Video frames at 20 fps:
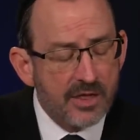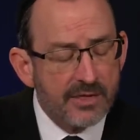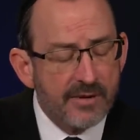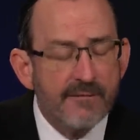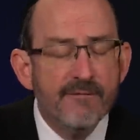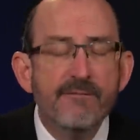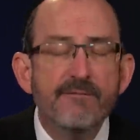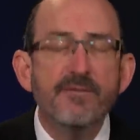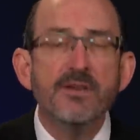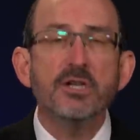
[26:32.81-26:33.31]
the
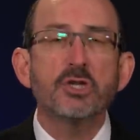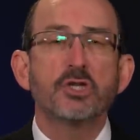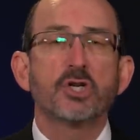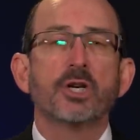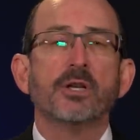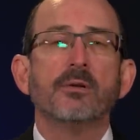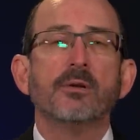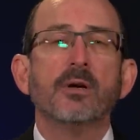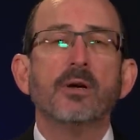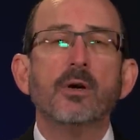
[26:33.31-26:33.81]

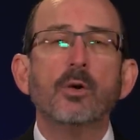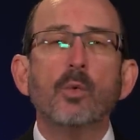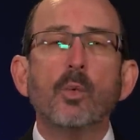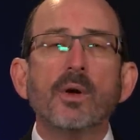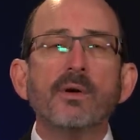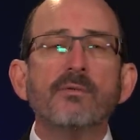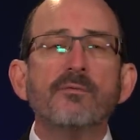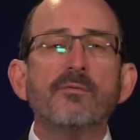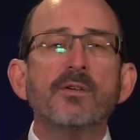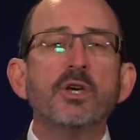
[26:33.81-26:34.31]
vision.
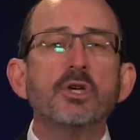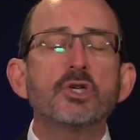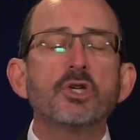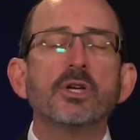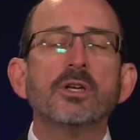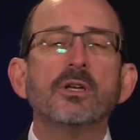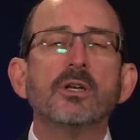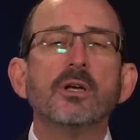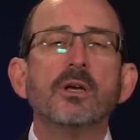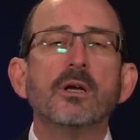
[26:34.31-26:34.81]
What
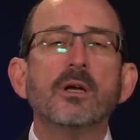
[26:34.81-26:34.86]
vision?